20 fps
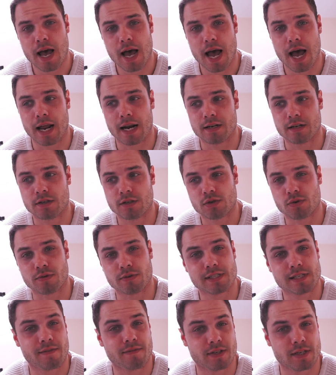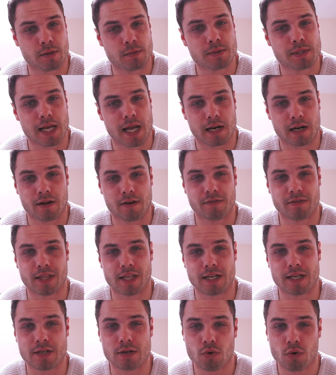and sort of 70% of
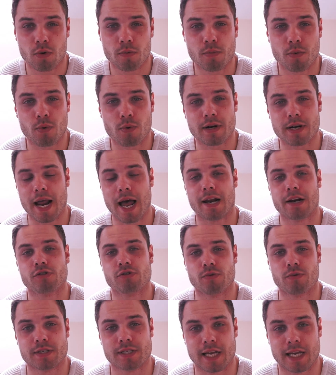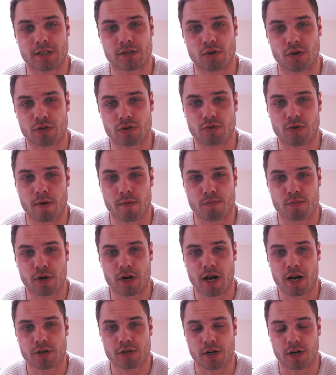the normal natural testosterone
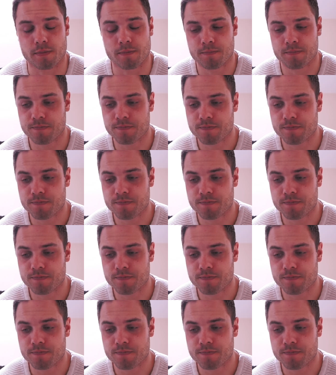production.